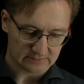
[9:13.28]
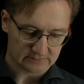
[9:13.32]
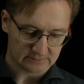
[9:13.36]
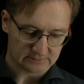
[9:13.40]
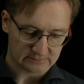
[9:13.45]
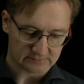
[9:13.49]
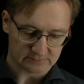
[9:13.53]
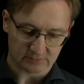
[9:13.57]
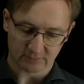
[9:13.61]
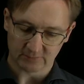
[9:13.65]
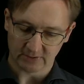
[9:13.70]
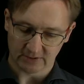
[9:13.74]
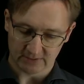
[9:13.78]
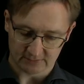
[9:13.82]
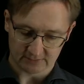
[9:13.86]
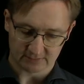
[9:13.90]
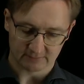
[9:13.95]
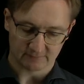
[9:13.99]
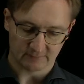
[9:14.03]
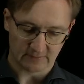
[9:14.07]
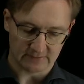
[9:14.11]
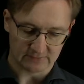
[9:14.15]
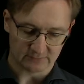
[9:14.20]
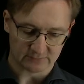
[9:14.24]
So yeah,
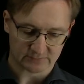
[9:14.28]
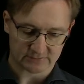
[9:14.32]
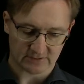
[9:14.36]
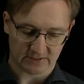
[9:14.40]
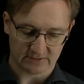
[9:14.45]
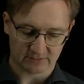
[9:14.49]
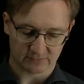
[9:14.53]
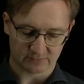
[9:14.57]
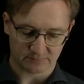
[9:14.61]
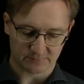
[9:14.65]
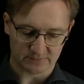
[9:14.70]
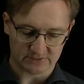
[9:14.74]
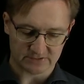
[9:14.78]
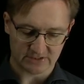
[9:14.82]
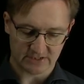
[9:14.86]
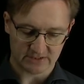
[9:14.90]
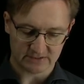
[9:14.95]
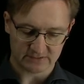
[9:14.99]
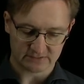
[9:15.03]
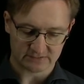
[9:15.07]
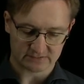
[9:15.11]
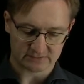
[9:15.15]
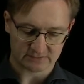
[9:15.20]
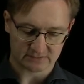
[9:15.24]
values cannot be
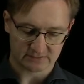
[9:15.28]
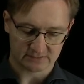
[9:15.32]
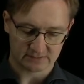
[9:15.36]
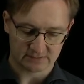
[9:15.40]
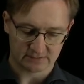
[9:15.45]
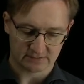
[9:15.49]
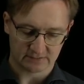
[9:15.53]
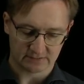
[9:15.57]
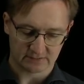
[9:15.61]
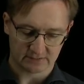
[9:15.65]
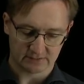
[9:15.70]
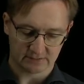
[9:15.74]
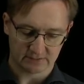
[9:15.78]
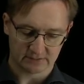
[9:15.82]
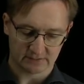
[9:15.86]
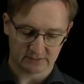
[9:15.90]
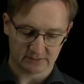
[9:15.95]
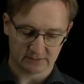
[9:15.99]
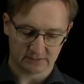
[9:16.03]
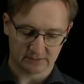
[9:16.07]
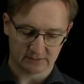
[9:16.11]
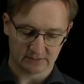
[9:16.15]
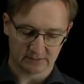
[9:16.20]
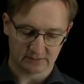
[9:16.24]
changed.
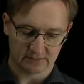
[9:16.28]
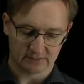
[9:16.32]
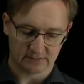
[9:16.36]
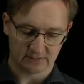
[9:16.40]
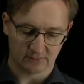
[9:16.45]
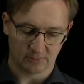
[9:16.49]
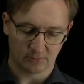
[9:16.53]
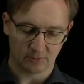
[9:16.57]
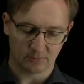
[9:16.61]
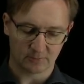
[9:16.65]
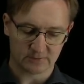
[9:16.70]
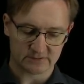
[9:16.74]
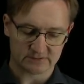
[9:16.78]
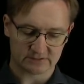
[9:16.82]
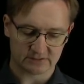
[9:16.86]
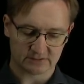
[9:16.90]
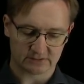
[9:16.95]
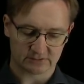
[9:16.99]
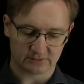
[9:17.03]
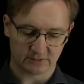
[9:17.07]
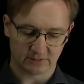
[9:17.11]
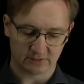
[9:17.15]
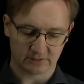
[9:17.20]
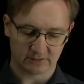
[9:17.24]
Always
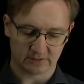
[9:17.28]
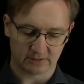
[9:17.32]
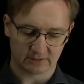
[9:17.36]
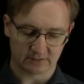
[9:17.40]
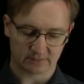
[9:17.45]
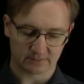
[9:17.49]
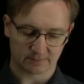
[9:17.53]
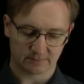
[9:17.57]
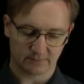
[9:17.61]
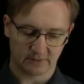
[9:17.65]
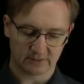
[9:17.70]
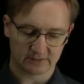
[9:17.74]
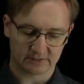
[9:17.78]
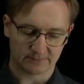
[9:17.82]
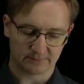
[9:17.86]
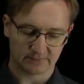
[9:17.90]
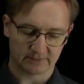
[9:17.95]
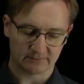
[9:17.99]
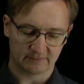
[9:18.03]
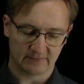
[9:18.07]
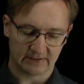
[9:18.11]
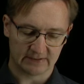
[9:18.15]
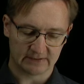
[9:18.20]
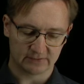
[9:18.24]
returning
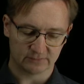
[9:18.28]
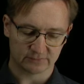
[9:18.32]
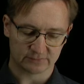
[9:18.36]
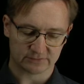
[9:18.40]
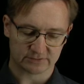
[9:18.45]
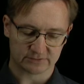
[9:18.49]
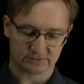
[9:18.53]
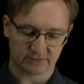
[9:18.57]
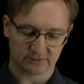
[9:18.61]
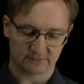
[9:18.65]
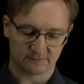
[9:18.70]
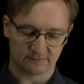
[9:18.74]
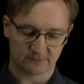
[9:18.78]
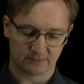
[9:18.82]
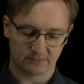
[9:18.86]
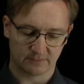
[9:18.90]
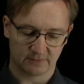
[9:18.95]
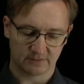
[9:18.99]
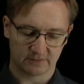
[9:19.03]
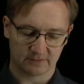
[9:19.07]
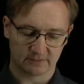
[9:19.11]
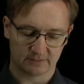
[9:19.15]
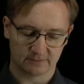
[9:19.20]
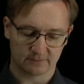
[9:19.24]
multiple values
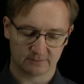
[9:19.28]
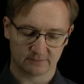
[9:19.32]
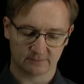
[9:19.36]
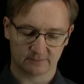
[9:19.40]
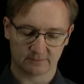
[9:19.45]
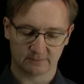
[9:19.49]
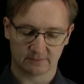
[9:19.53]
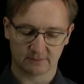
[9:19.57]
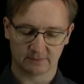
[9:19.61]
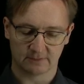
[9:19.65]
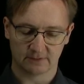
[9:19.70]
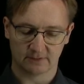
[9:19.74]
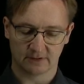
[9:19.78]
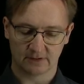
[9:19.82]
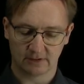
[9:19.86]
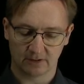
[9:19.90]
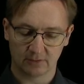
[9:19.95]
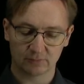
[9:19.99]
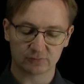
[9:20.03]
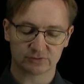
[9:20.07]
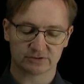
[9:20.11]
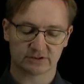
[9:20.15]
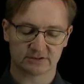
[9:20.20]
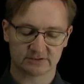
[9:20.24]

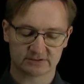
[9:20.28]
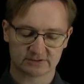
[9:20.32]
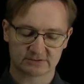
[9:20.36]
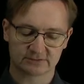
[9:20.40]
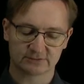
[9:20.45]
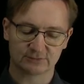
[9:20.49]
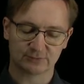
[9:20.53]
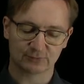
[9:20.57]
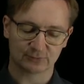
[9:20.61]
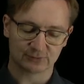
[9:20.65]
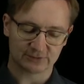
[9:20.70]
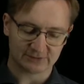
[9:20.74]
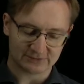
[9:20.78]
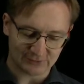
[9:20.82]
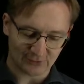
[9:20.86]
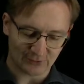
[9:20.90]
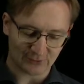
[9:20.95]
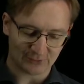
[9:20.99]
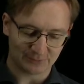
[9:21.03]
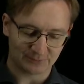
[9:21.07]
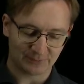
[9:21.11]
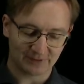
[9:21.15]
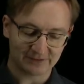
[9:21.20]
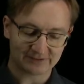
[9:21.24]
allows us to
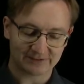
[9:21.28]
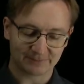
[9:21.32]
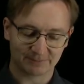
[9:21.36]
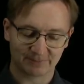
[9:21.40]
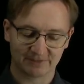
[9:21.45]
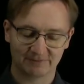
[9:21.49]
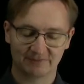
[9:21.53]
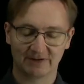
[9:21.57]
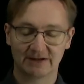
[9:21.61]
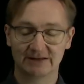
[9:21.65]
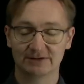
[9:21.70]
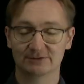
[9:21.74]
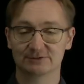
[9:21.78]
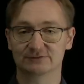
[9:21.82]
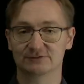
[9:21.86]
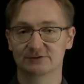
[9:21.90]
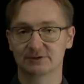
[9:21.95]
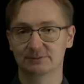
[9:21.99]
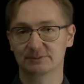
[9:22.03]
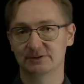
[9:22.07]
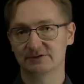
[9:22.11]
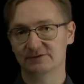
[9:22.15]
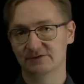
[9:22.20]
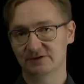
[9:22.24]
return multiple values
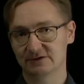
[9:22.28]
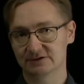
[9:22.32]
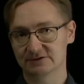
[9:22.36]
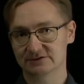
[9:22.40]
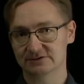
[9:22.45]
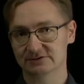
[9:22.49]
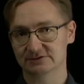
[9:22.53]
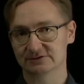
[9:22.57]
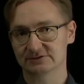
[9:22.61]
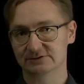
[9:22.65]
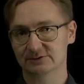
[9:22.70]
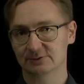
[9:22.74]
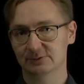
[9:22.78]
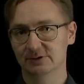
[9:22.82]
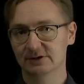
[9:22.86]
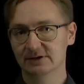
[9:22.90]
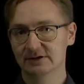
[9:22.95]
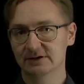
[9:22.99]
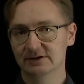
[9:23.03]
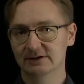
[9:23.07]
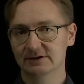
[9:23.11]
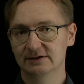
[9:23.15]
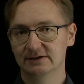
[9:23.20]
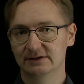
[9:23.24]
from a function. So
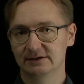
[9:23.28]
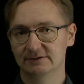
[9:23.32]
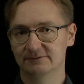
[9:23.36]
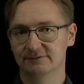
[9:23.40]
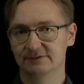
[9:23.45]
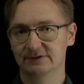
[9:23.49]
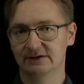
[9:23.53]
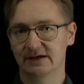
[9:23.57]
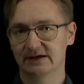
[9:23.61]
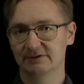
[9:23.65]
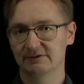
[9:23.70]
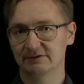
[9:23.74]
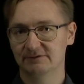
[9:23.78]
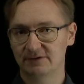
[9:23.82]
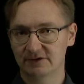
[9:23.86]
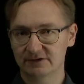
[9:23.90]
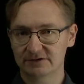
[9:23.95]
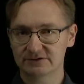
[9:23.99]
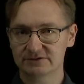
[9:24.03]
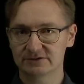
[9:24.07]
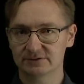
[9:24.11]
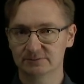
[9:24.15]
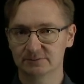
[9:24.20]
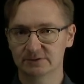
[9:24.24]
if we have a
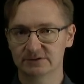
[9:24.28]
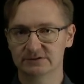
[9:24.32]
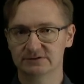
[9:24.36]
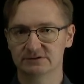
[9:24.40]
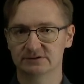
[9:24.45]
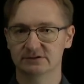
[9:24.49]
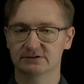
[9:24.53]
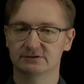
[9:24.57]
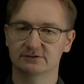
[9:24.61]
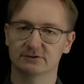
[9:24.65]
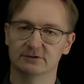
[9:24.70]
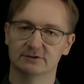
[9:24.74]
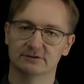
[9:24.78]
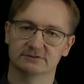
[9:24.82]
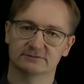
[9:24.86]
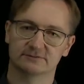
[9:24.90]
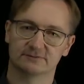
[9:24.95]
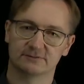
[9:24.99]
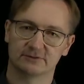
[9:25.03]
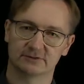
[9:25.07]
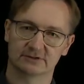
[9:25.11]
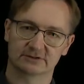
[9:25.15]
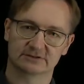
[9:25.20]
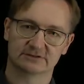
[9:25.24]
function which returns,
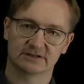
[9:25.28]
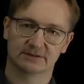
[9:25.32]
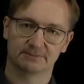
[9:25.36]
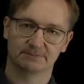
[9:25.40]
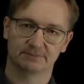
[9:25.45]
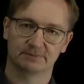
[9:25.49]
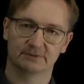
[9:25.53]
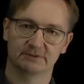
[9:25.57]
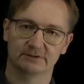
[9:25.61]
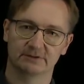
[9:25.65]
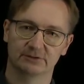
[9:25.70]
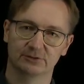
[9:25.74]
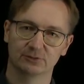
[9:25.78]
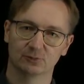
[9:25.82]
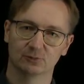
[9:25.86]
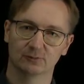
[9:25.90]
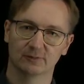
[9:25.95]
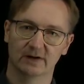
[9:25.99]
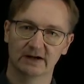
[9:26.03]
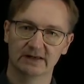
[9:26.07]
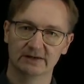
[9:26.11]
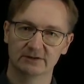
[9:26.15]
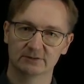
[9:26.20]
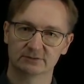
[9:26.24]
for example, 2
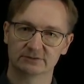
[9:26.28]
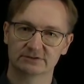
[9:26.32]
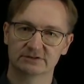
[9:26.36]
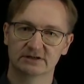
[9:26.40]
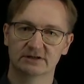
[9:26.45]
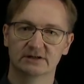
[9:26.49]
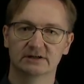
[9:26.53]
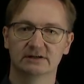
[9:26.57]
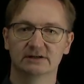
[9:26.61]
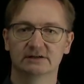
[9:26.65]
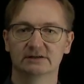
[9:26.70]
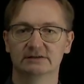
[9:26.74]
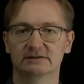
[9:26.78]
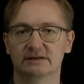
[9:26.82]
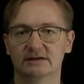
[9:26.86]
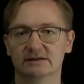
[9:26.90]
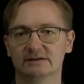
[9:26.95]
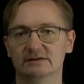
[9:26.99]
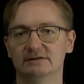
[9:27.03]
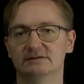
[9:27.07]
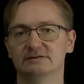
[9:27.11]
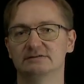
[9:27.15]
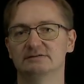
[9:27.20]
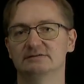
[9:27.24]
values, then
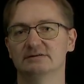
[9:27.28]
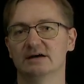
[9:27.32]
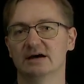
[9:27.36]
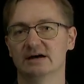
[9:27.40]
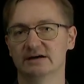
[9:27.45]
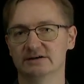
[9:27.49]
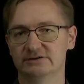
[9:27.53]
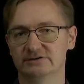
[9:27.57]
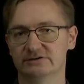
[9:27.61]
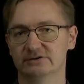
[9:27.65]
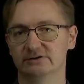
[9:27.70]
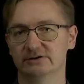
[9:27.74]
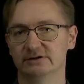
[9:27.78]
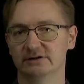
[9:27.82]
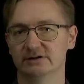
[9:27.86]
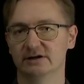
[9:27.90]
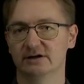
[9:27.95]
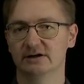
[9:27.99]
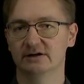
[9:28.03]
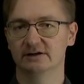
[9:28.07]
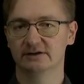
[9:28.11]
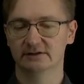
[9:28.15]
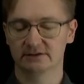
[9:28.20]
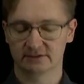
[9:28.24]
it's actually
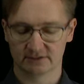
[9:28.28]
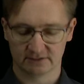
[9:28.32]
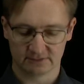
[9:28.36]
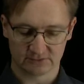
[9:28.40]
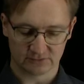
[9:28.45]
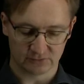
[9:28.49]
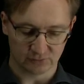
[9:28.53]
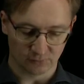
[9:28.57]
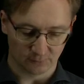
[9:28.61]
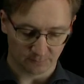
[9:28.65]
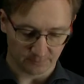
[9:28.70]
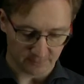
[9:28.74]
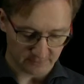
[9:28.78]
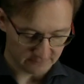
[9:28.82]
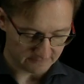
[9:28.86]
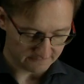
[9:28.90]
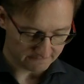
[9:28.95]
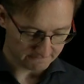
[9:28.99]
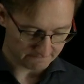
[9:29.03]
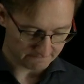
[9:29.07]
a tuple.